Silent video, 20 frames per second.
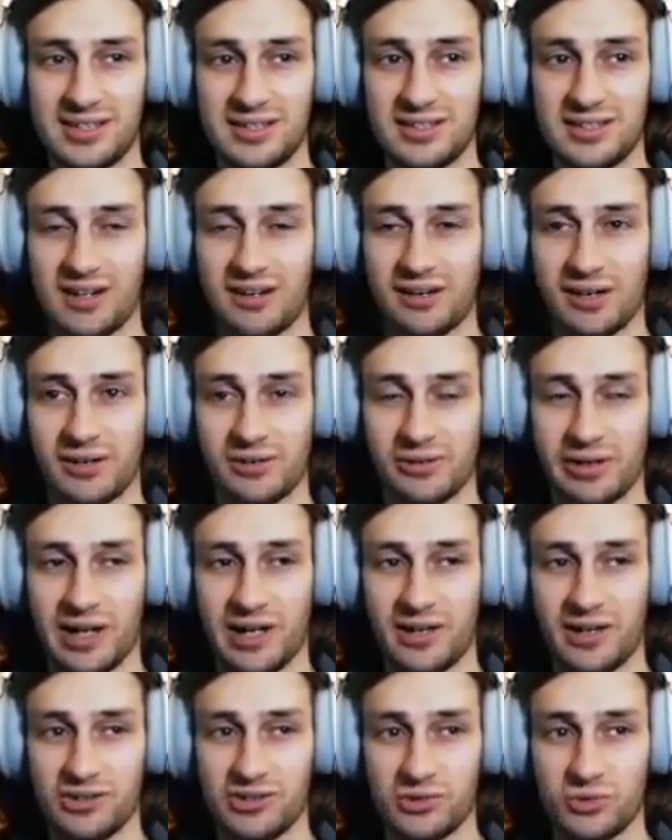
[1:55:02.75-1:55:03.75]
Dark Hyrule
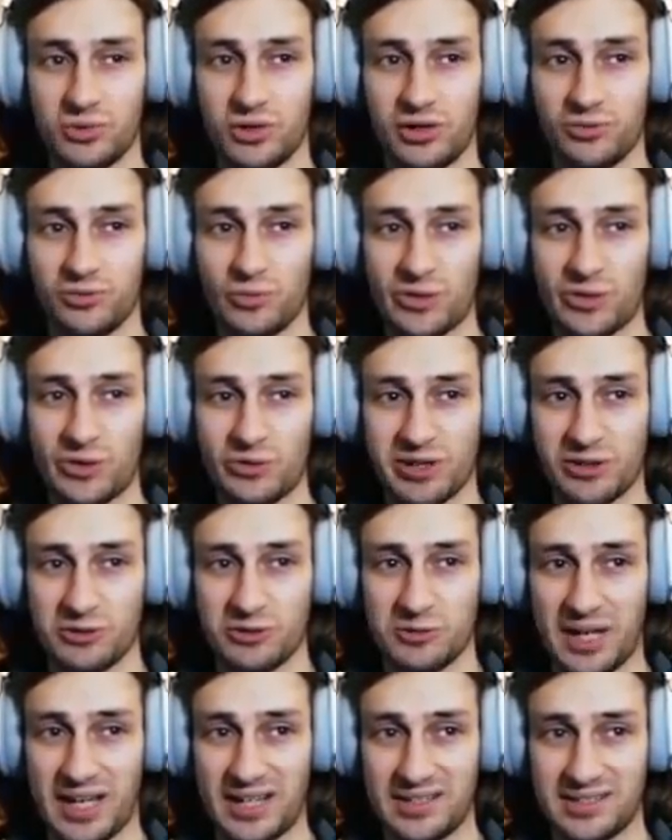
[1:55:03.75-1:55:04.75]
Castle on world record
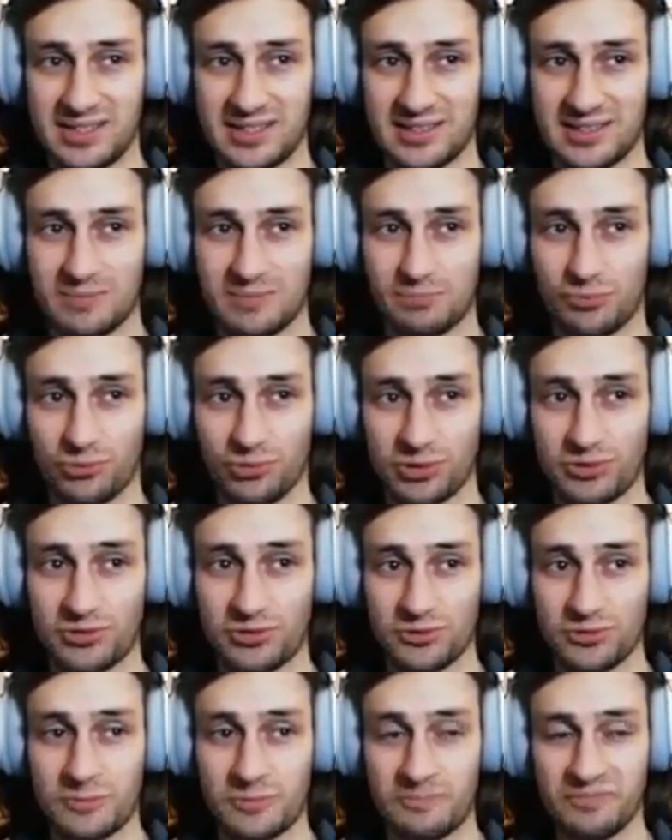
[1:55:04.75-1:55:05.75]
pace is
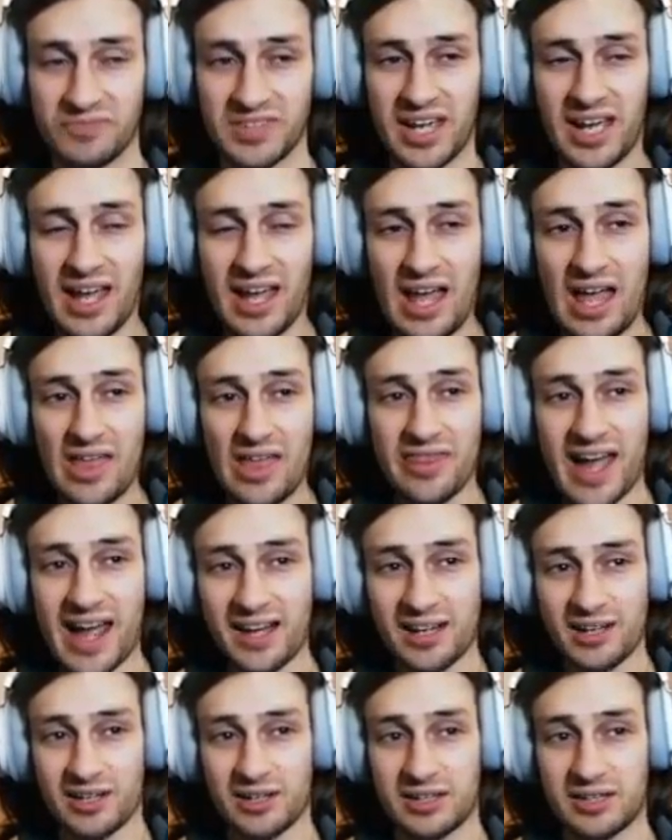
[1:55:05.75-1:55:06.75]
brutal.
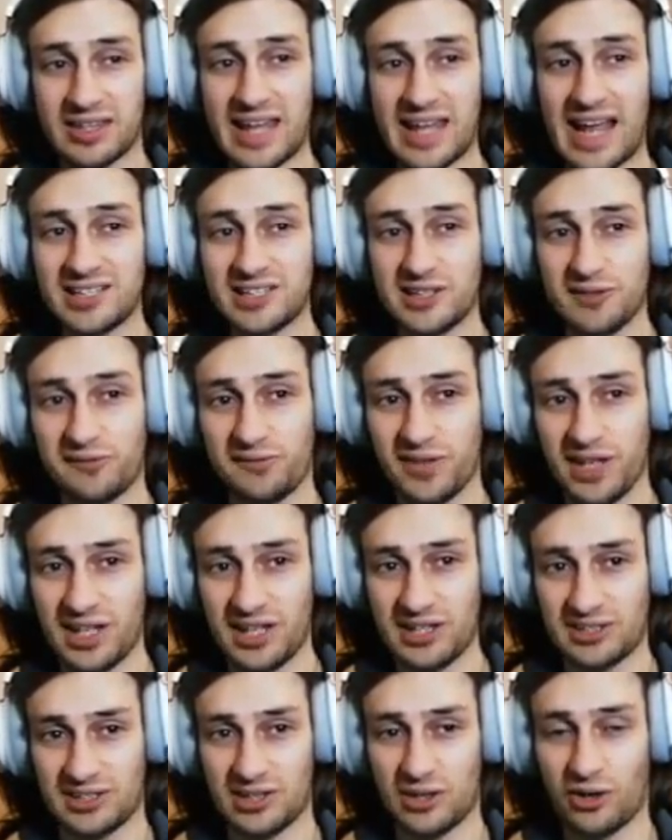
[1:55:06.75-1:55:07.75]
That's the
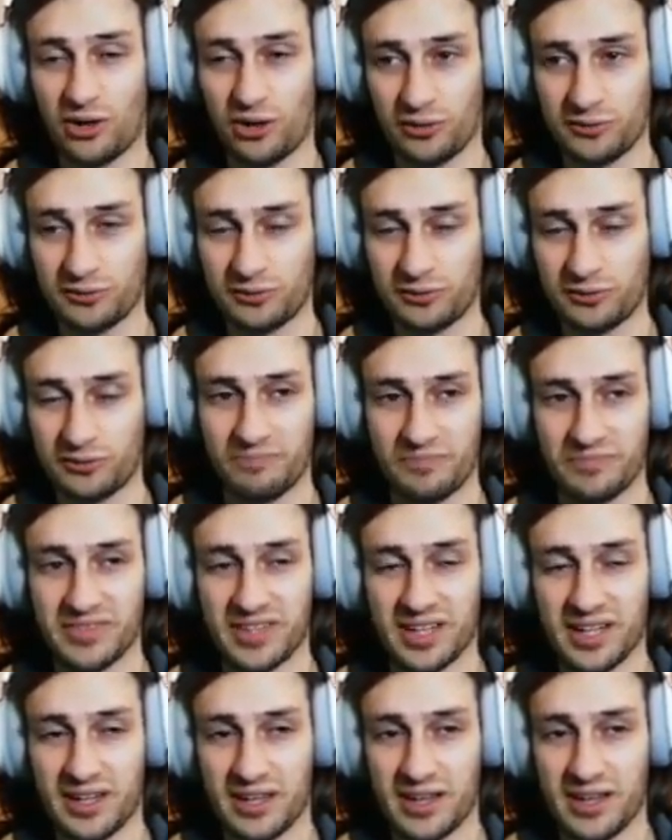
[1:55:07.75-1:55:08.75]
first of
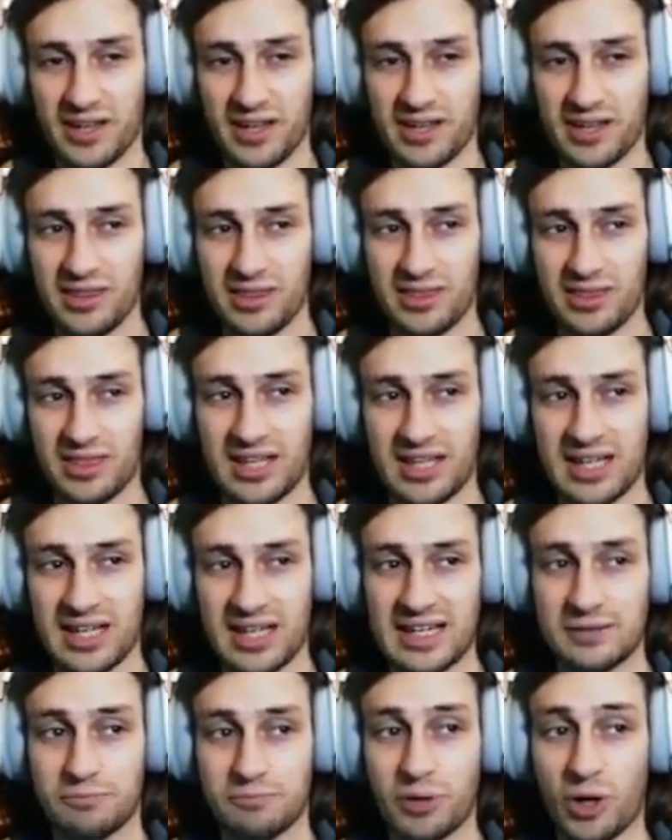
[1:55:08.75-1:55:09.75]

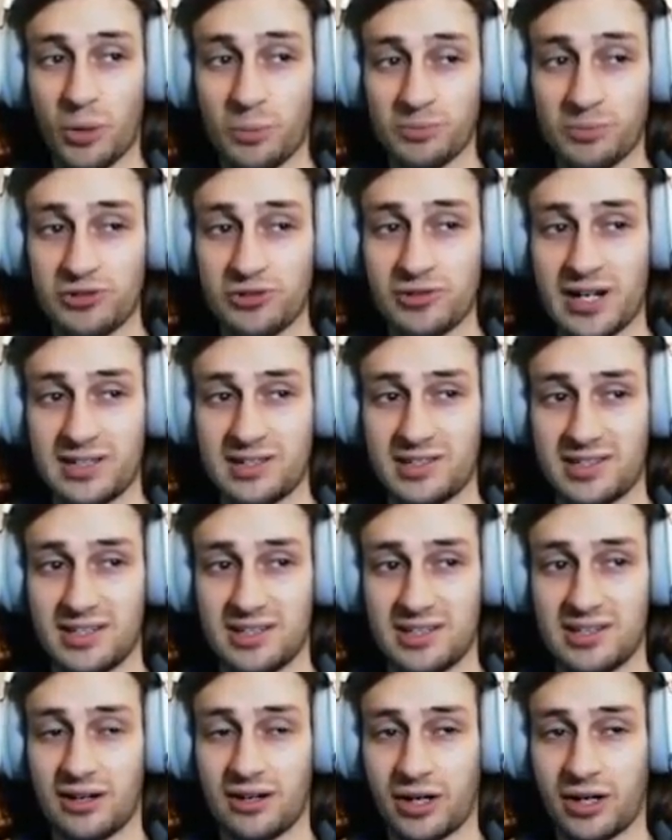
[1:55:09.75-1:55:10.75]
the bomb strats in
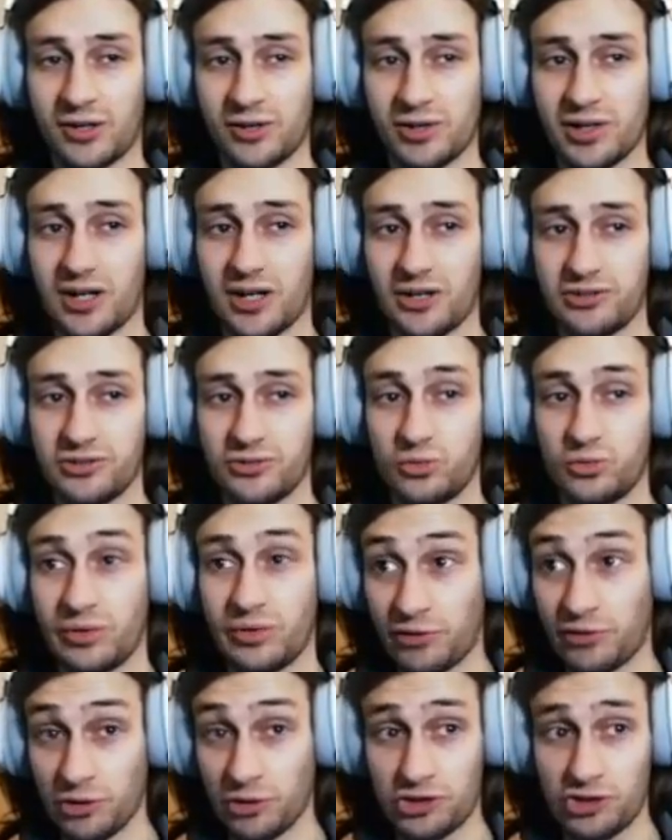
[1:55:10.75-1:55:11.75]
Dark Hyrule Castle. We've
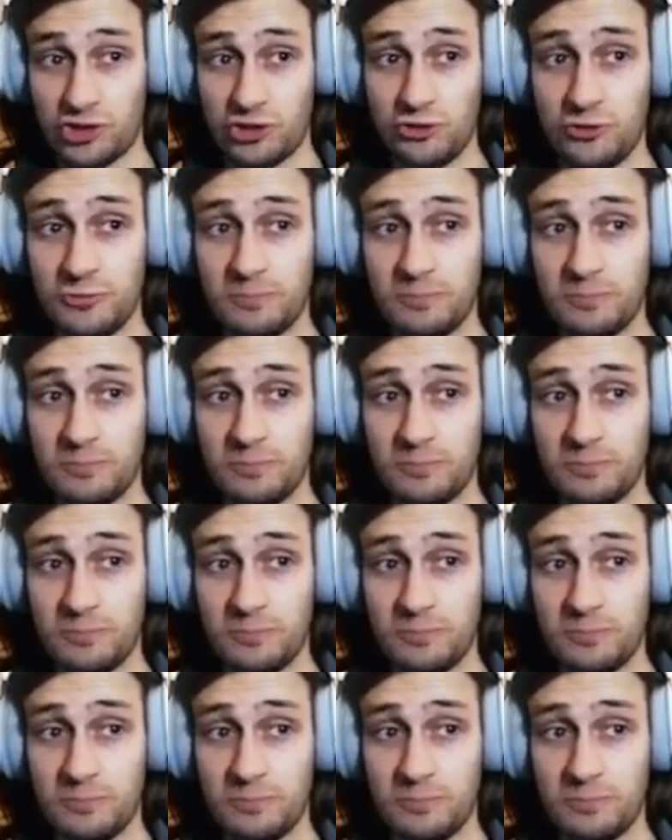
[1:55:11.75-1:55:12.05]
got 2.